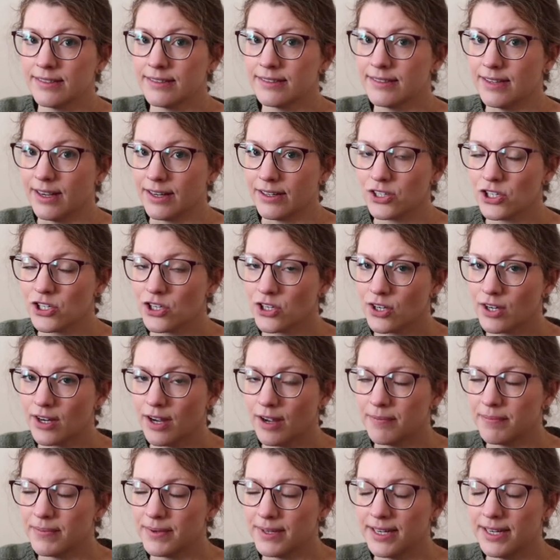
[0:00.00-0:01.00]
Dutch
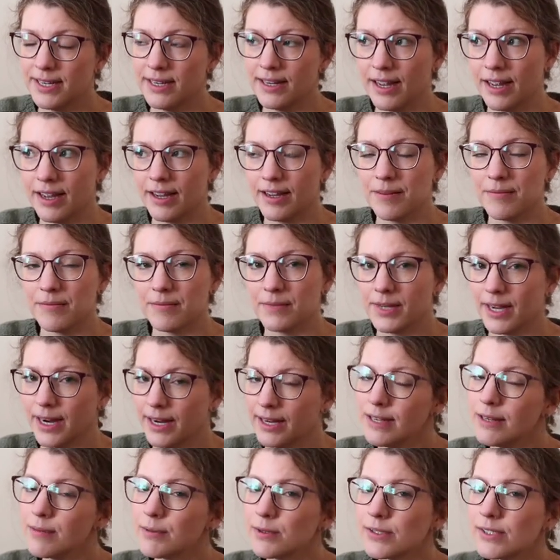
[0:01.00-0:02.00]
company. I'm
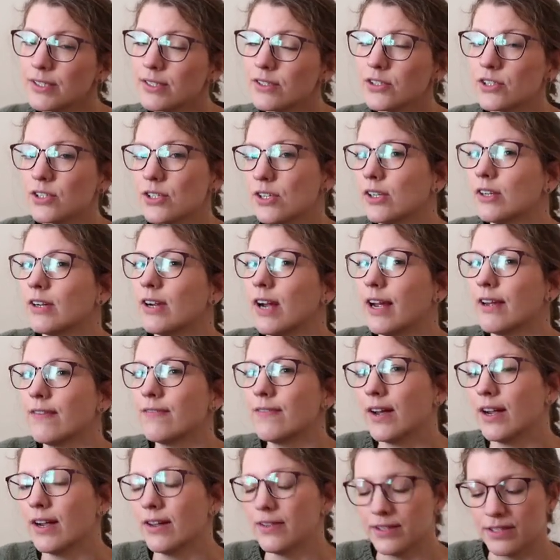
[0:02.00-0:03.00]
90% sure I
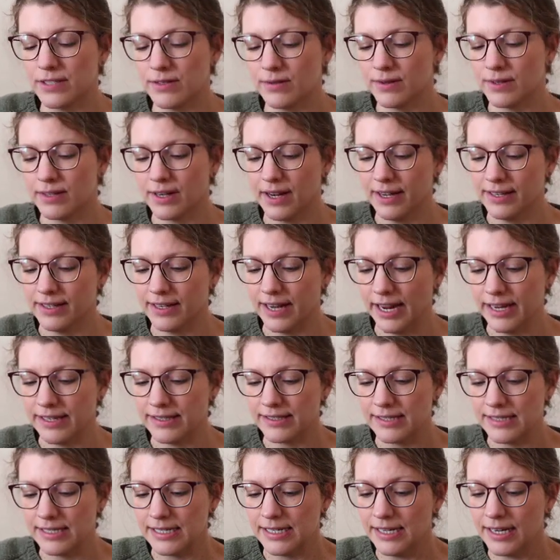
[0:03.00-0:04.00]
found this one on
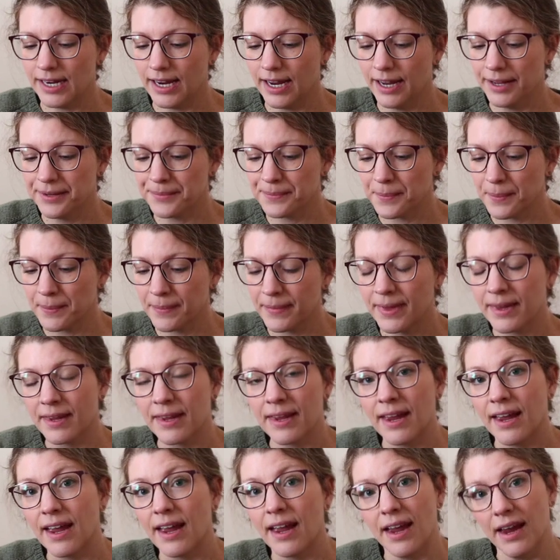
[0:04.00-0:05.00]
Etsy.
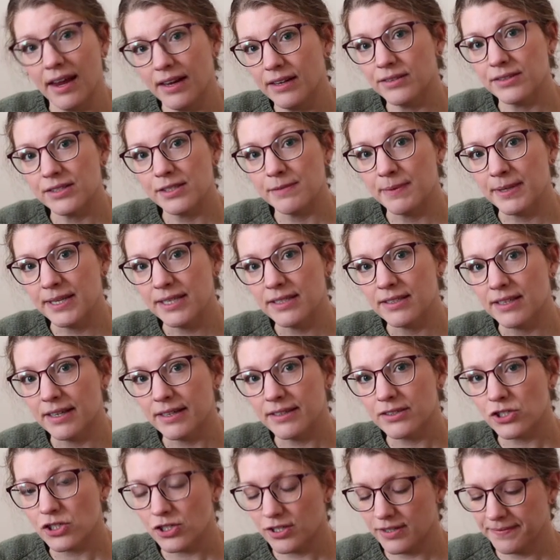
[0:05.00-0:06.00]
I don't speak
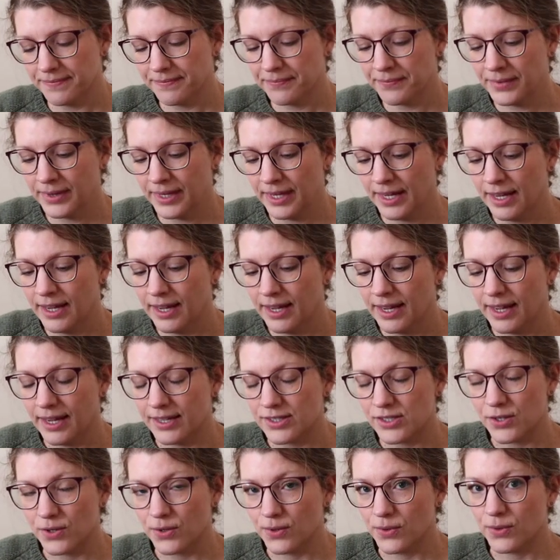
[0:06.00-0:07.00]
Dutch,
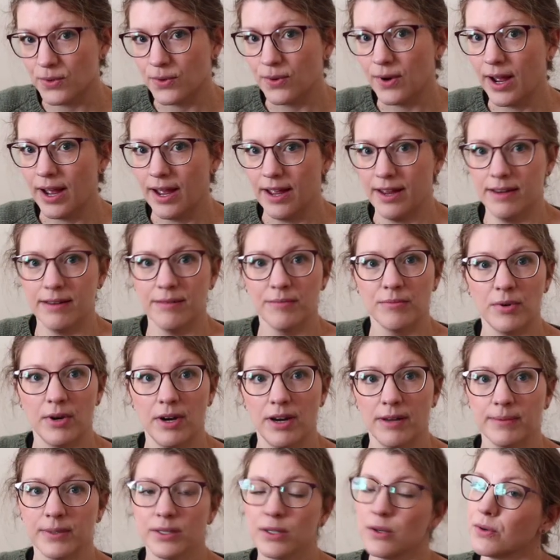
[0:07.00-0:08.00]
so I am
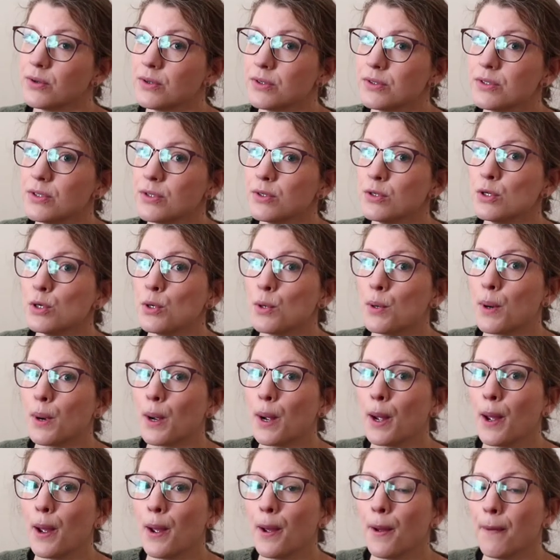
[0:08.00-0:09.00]
probably going
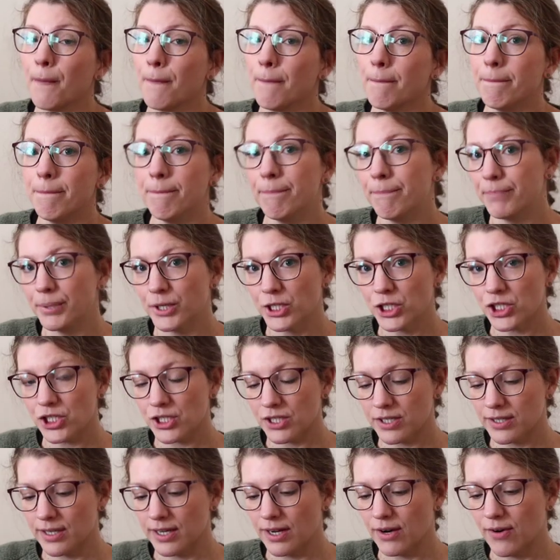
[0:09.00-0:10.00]
to
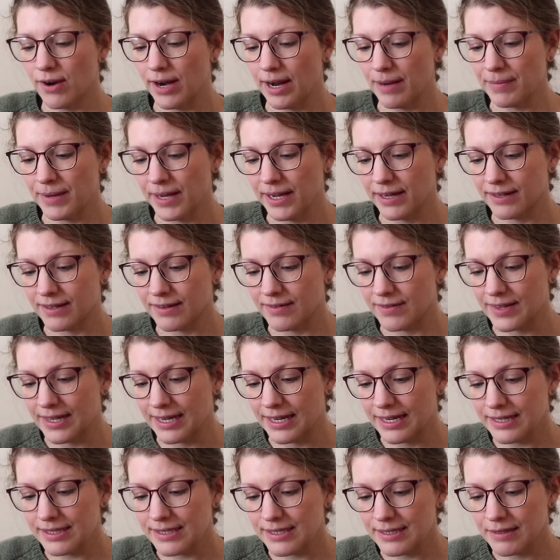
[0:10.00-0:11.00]
butcher the crap out of
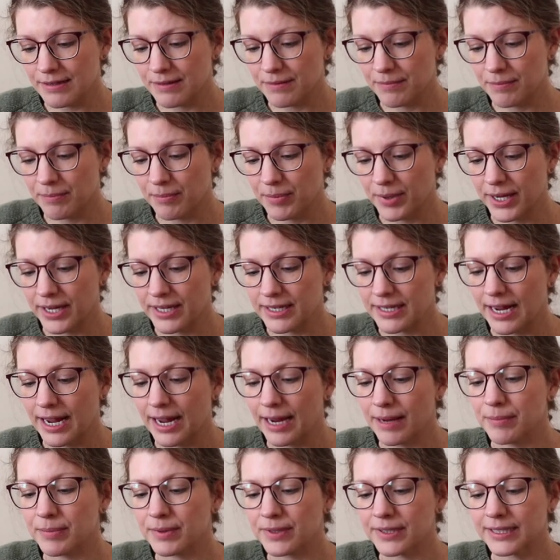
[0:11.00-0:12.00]
this, but
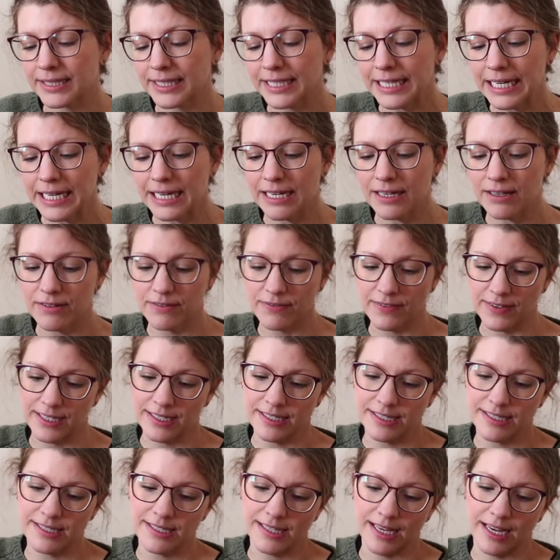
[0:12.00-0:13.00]
I believe
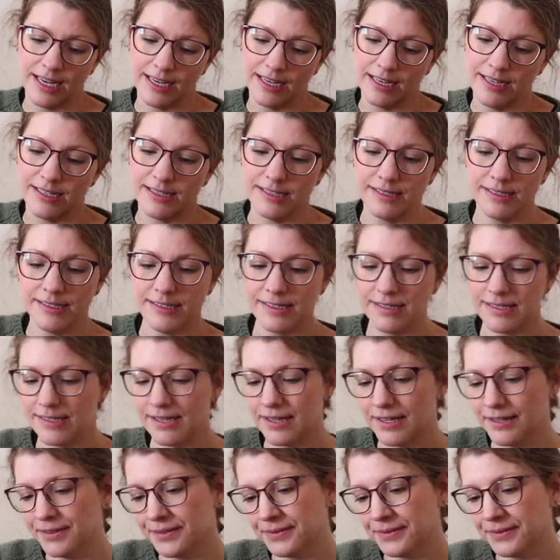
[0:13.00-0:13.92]
it says